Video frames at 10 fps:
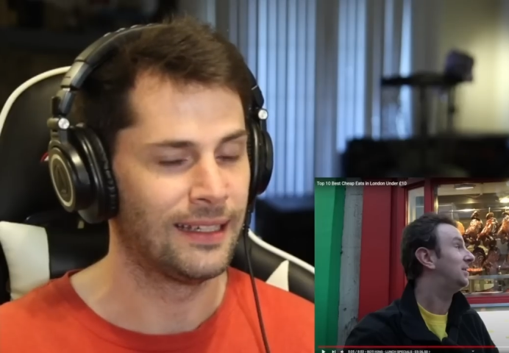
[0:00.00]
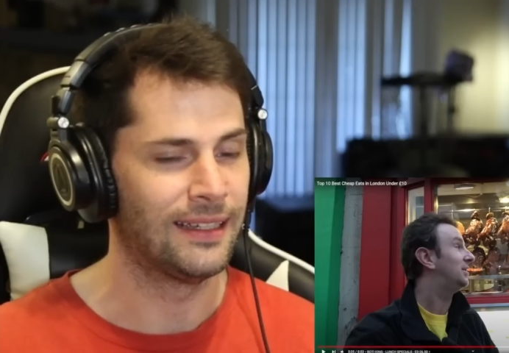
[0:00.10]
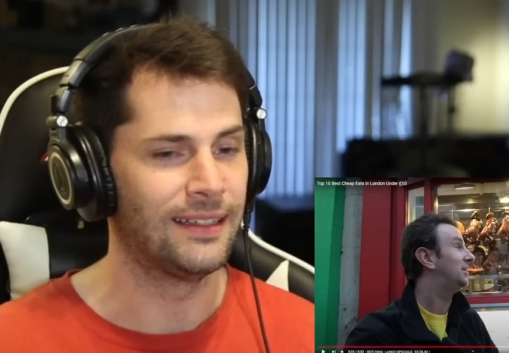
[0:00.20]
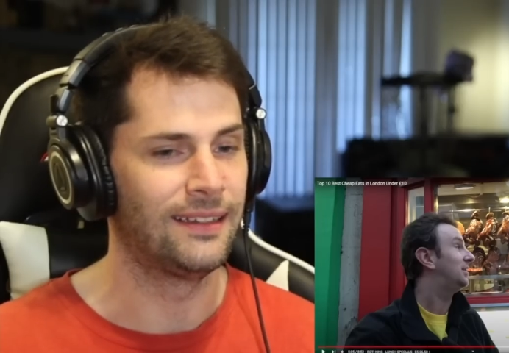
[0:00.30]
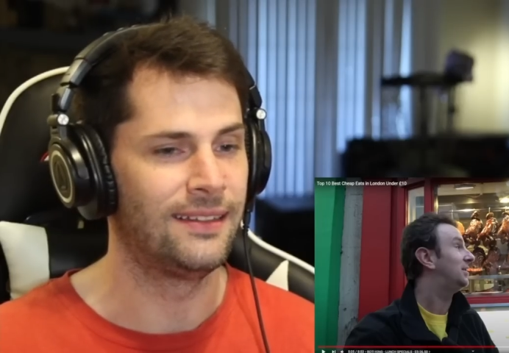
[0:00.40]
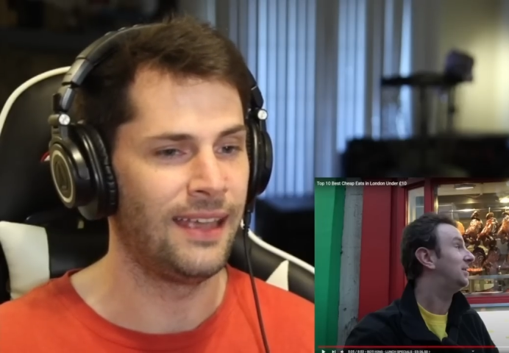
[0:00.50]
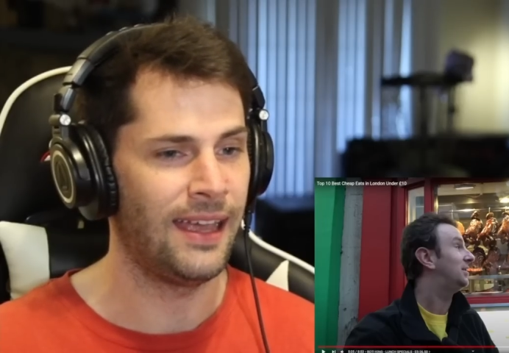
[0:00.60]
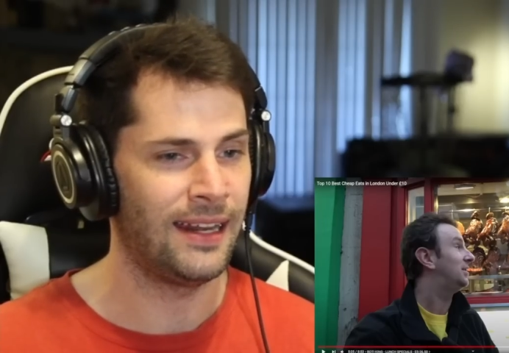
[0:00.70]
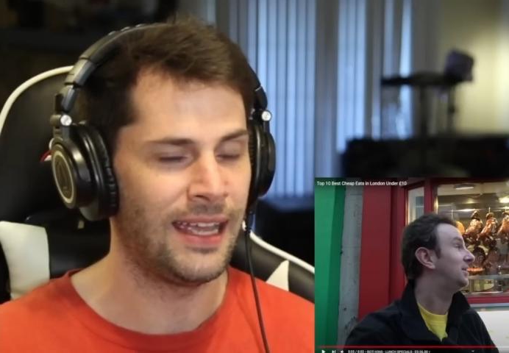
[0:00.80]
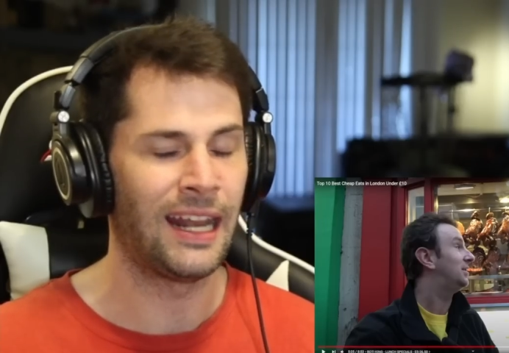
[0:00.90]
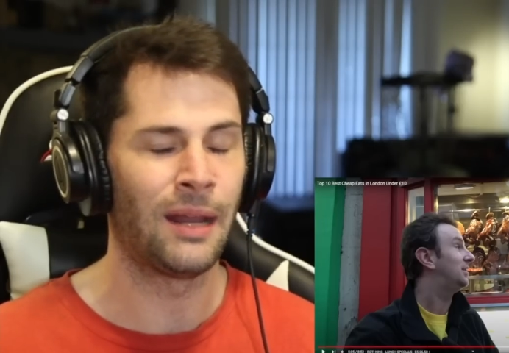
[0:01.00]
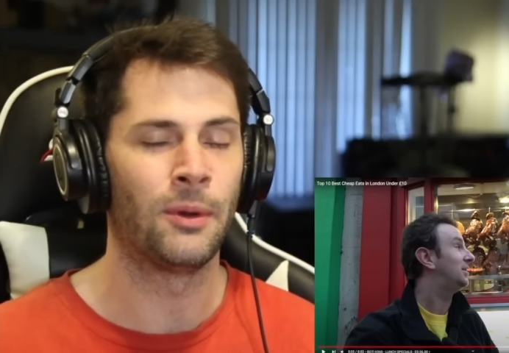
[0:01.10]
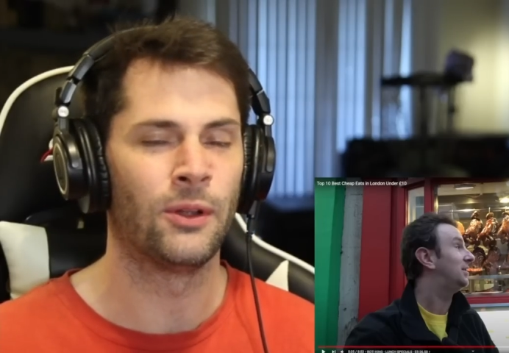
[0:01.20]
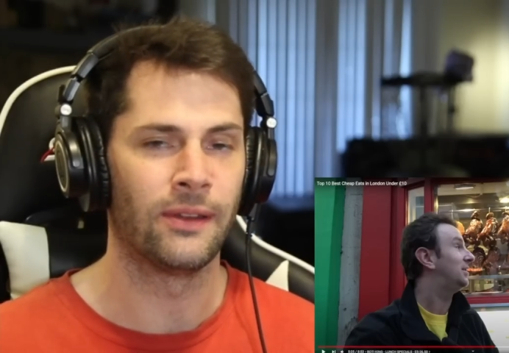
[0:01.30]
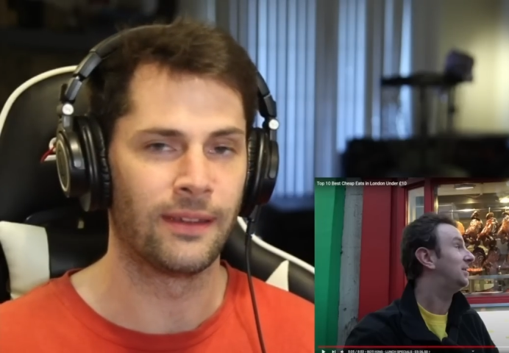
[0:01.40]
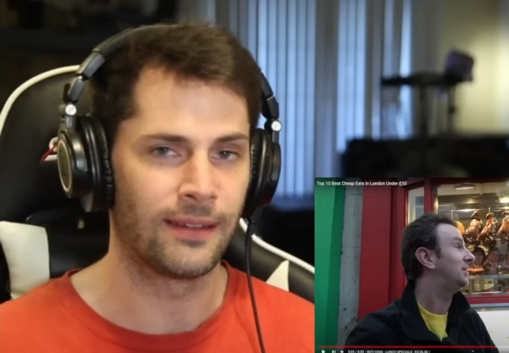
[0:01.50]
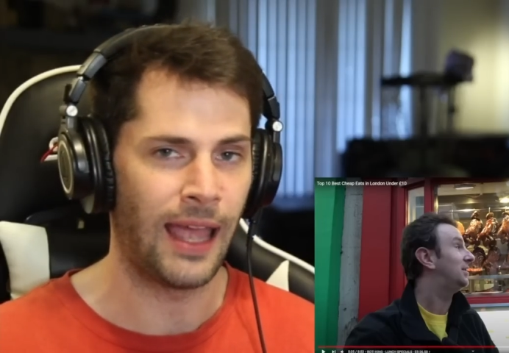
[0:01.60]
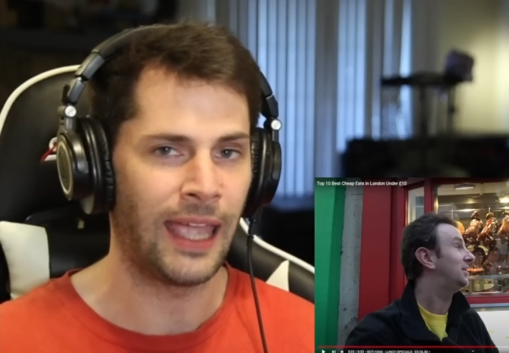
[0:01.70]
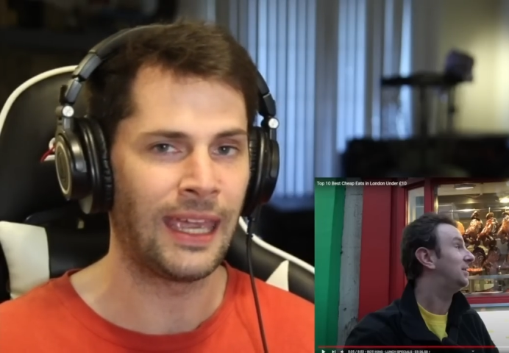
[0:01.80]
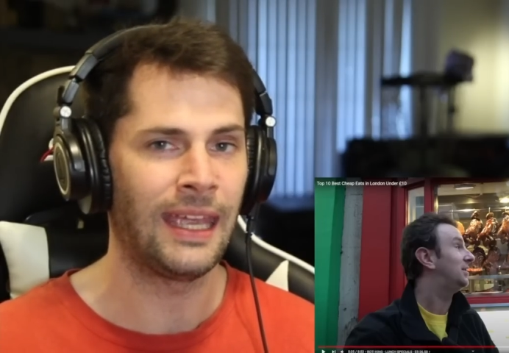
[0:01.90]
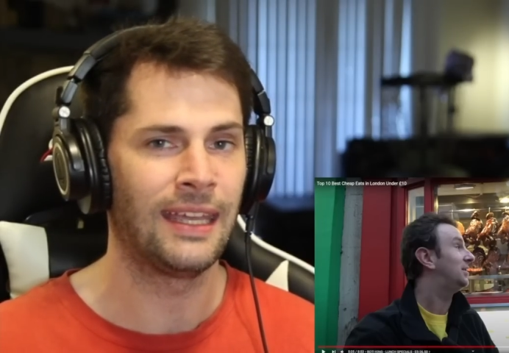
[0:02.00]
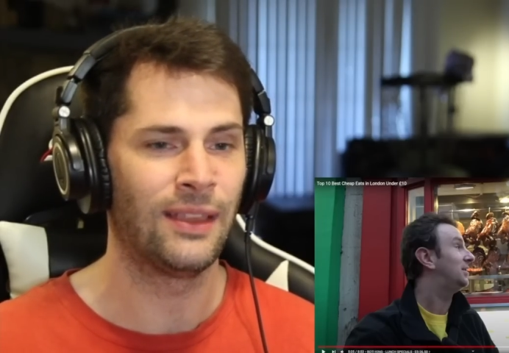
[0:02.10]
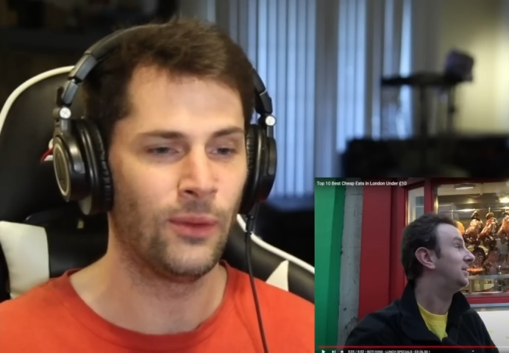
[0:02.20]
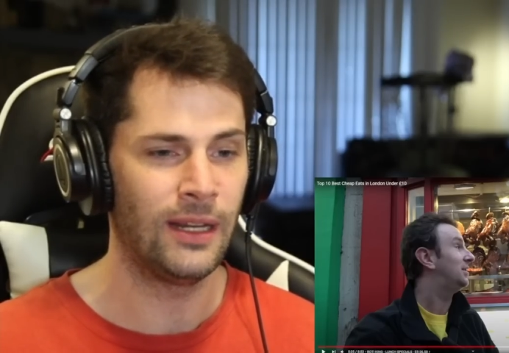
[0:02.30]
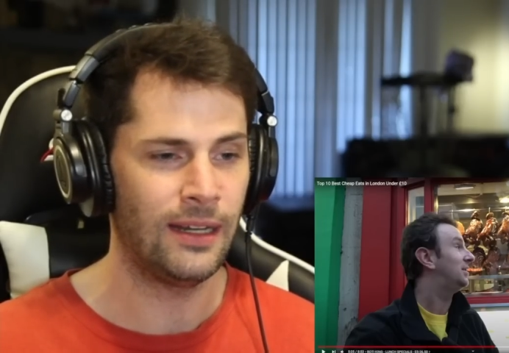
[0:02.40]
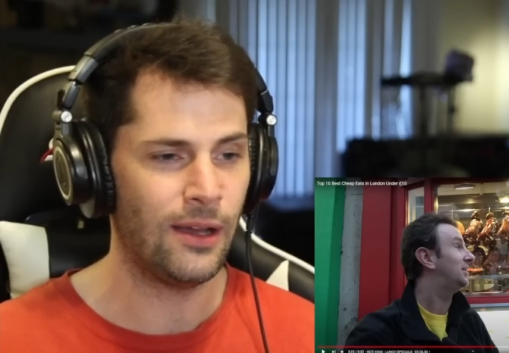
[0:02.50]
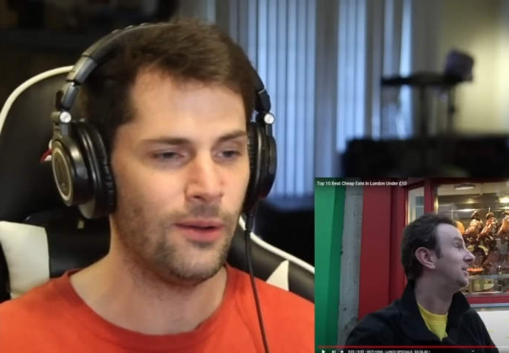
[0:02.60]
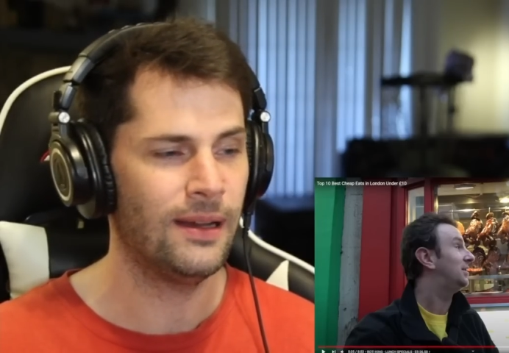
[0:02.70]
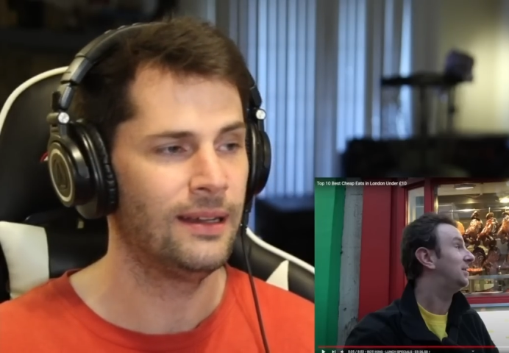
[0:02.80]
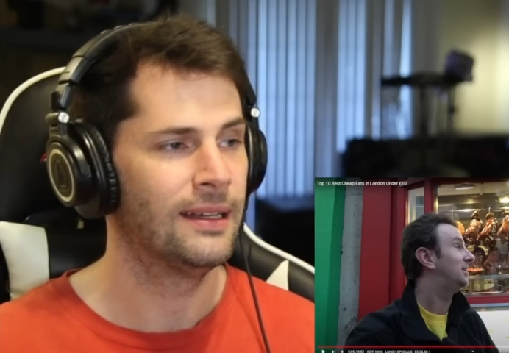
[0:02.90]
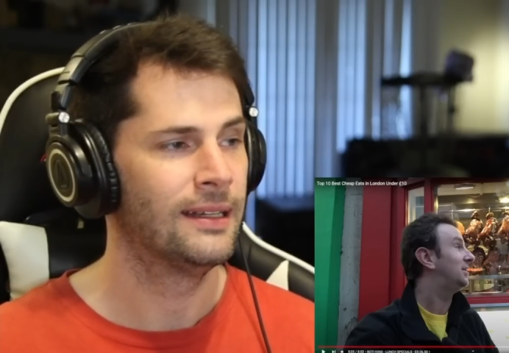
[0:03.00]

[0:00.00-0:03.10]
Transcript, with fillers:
Speaker 1: Is dead animals hanging in the window?